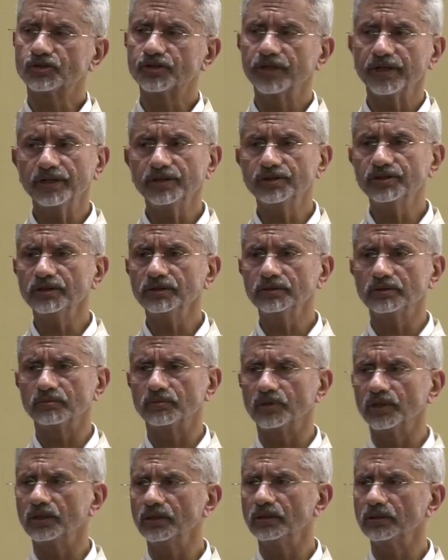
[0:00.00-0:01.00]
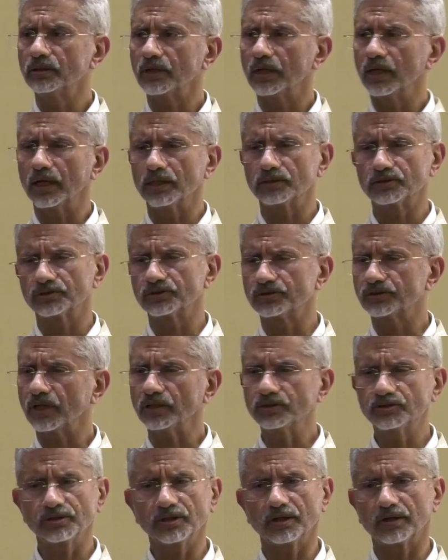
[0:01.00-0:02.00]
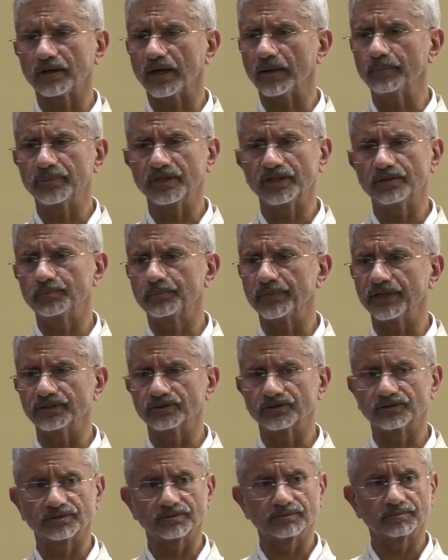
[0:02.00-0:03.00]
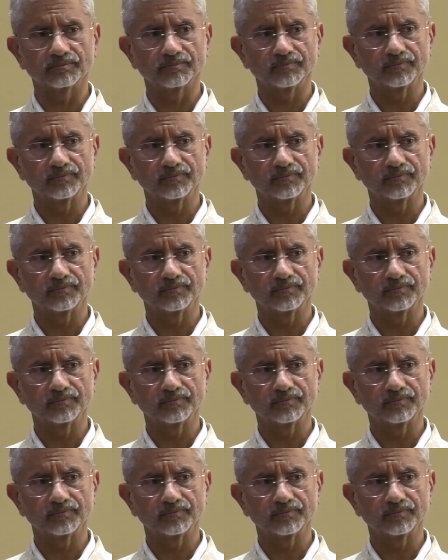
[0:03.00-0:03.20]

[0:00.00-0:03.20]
changing the world at such a rapid pace.